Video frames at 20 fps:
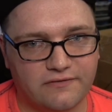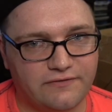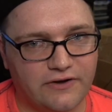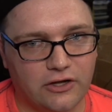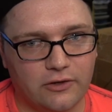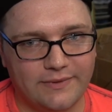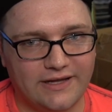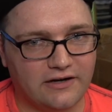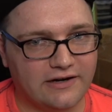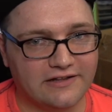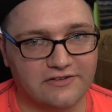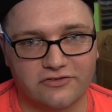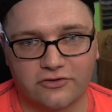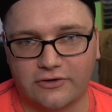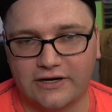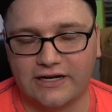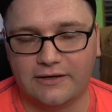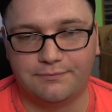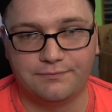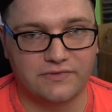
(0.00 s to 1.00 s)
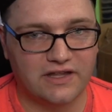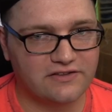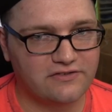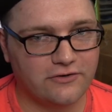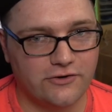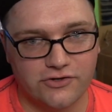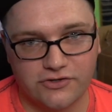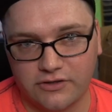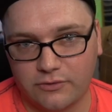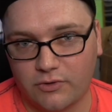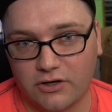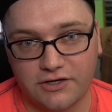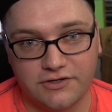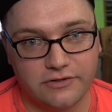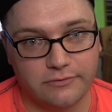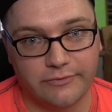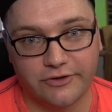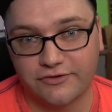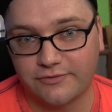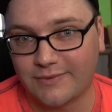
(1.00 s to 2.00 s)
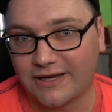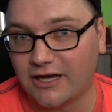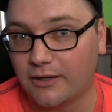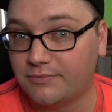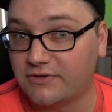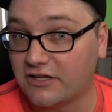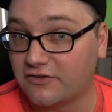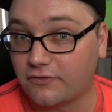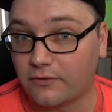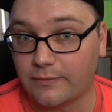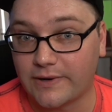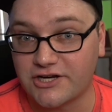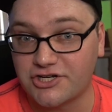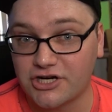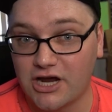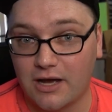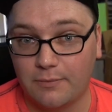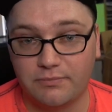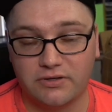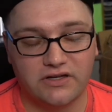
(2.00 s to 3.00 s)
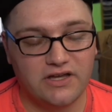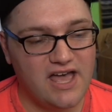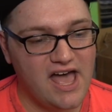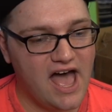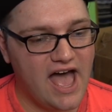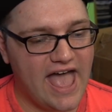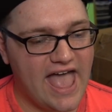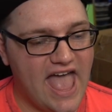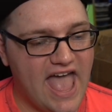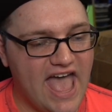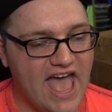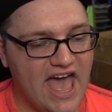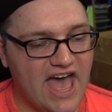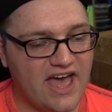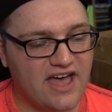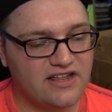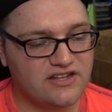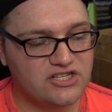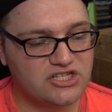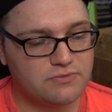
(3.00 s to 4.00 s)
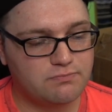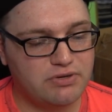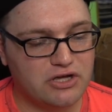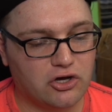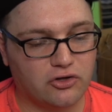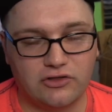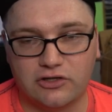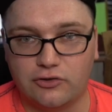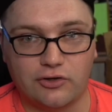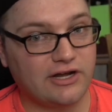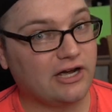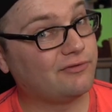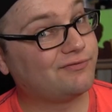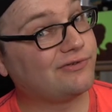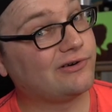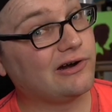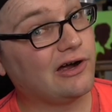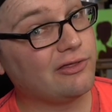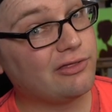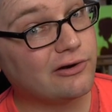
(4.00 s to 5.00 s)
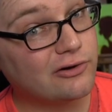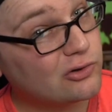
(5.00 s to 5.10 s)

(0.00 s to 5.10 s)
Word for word: follow me on Instagram. That's usually where I do most of my updates for my shop. And be on the lookout for other